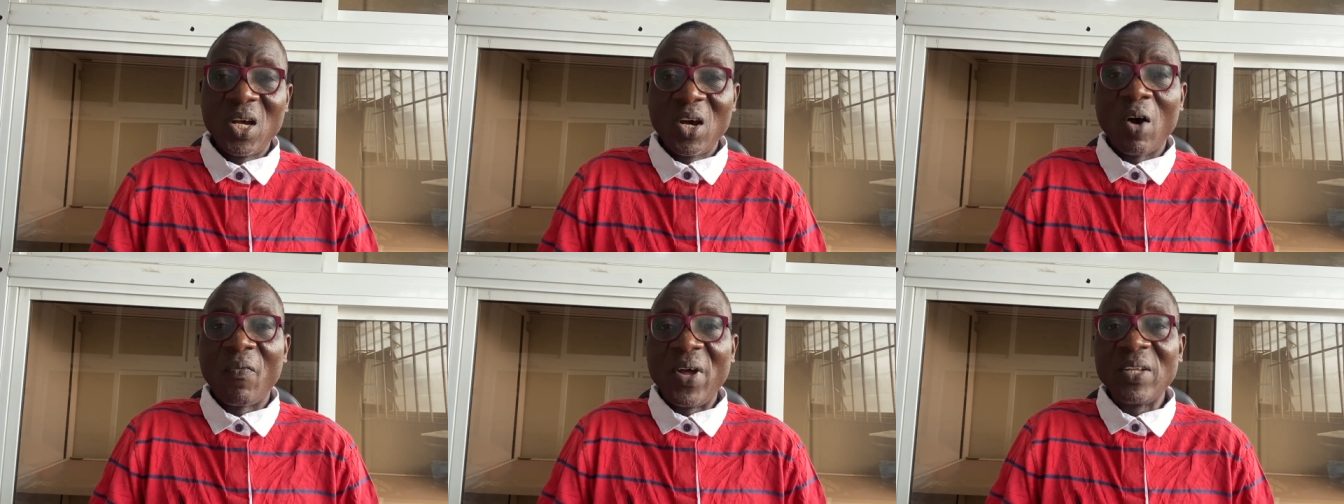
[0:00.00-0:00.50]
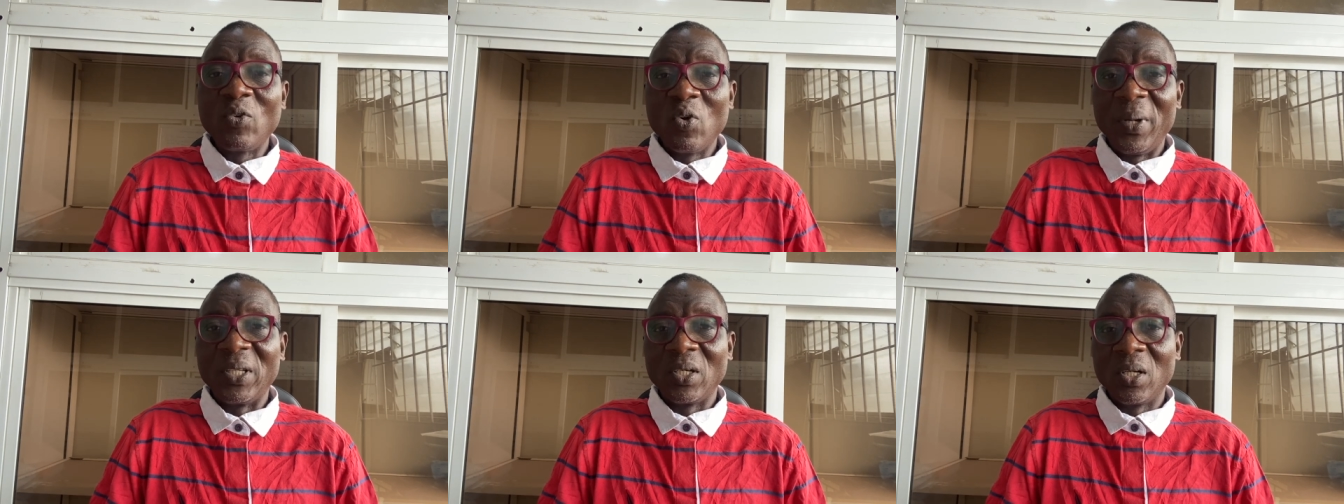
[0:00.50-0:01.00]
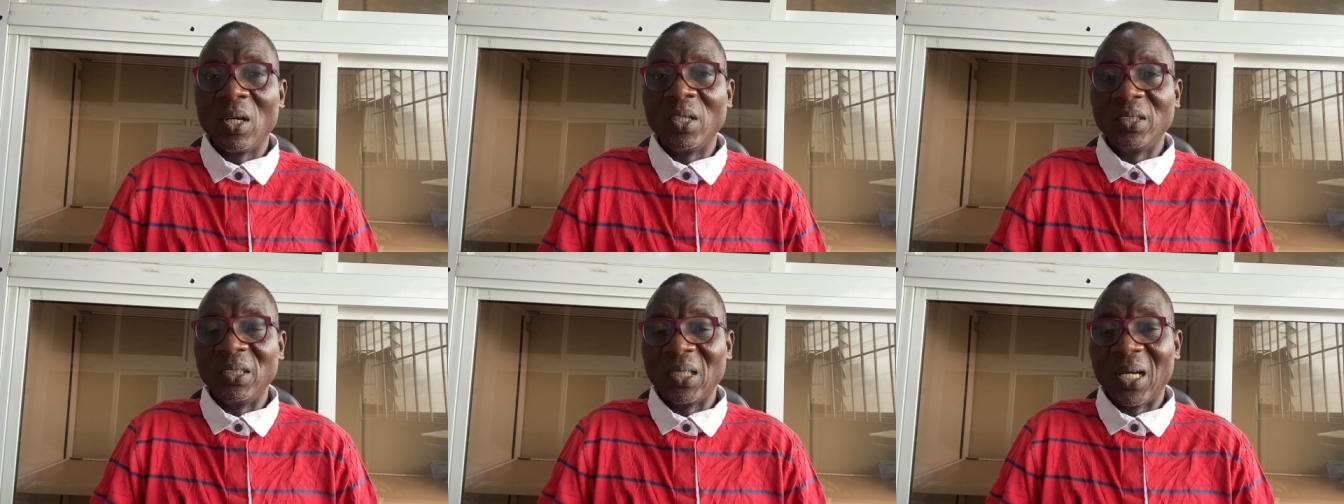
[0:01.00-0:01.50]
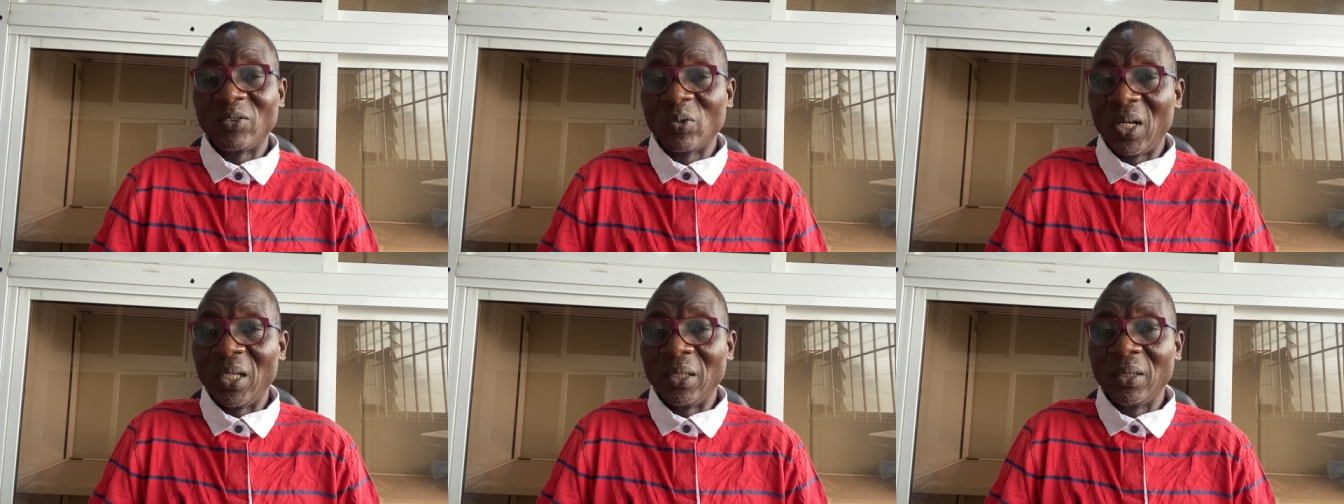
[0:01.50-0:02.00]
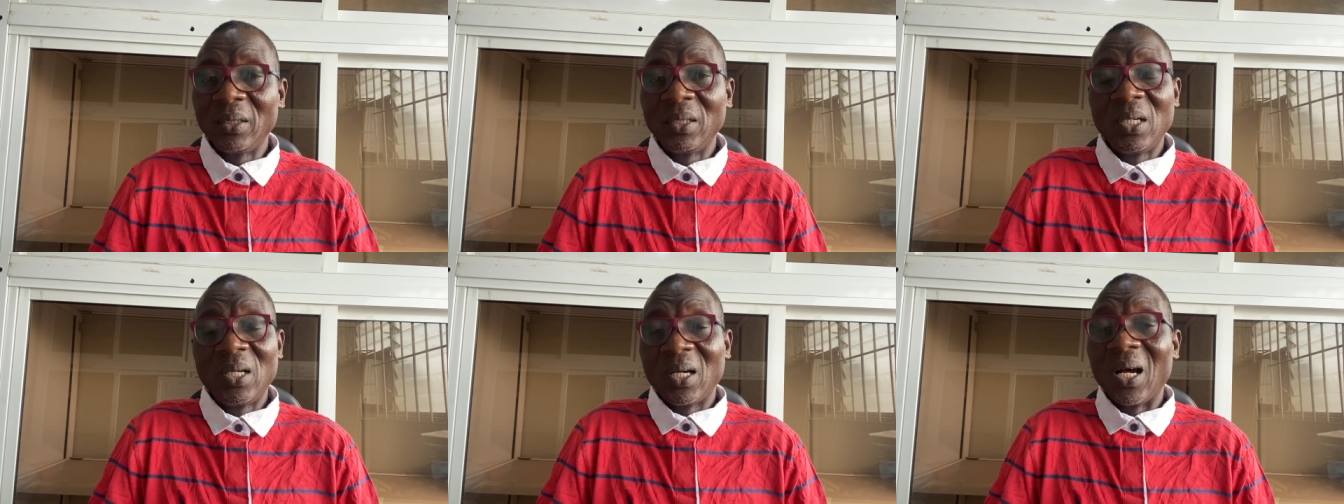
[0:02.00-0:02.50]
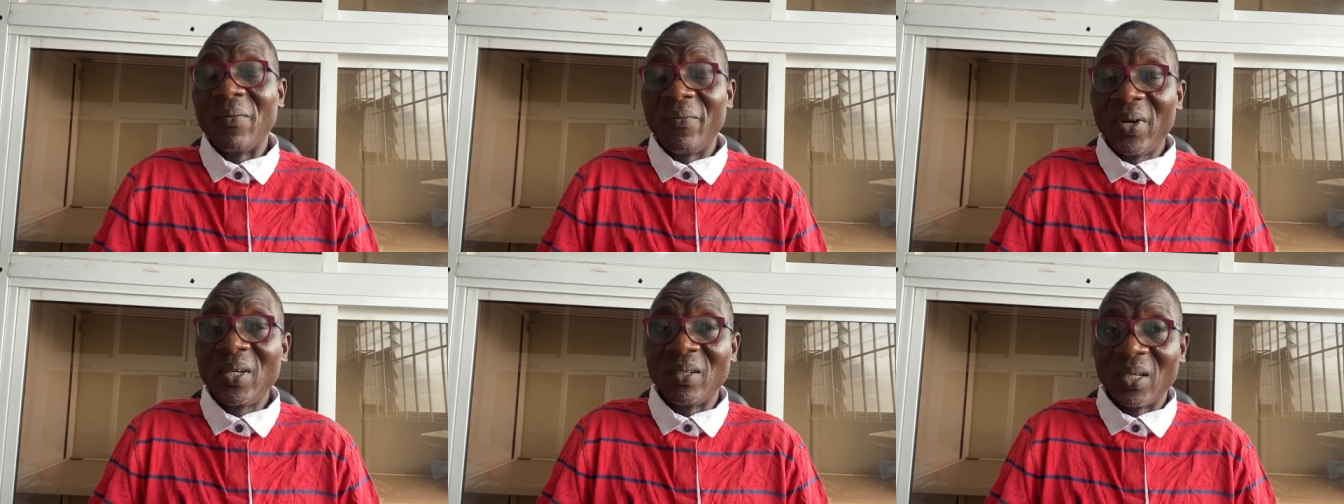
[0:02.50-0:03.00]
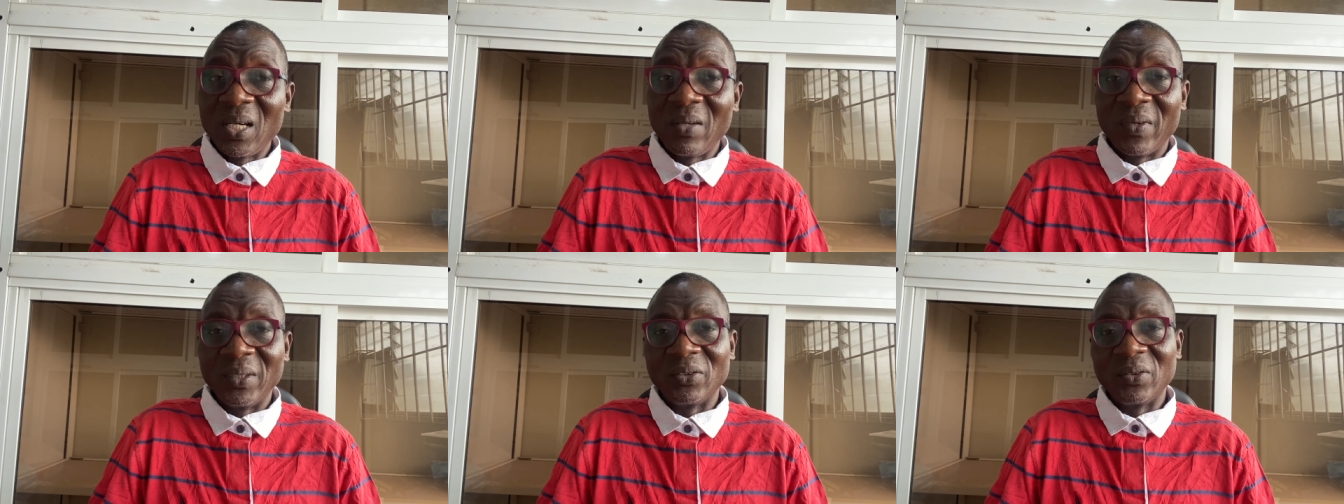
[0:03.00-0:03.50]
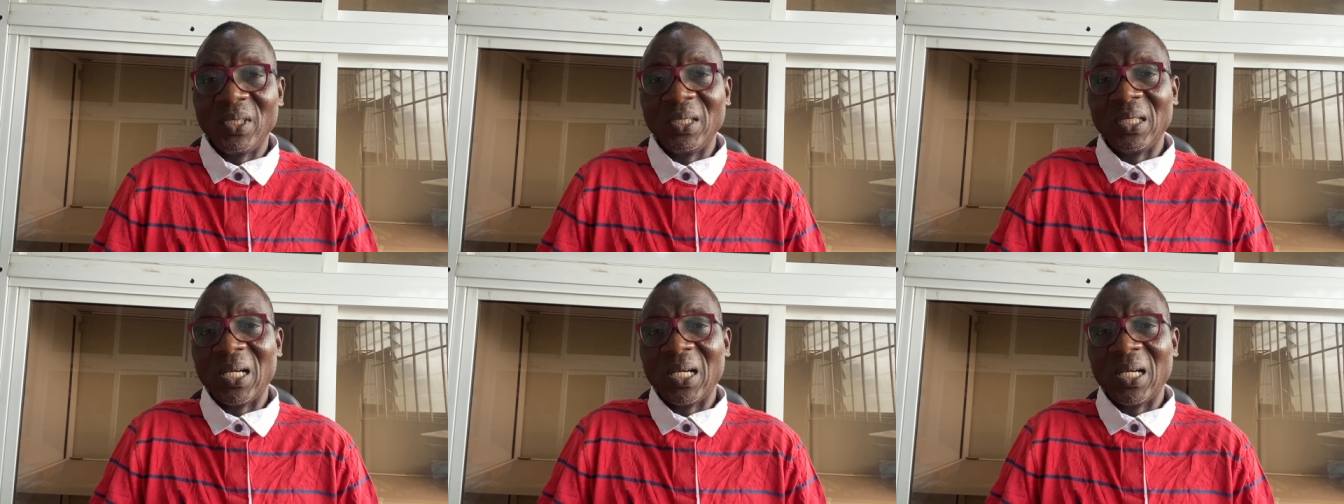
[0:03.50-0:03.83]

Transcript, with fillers: of ethnomethodology actually are very relevant today.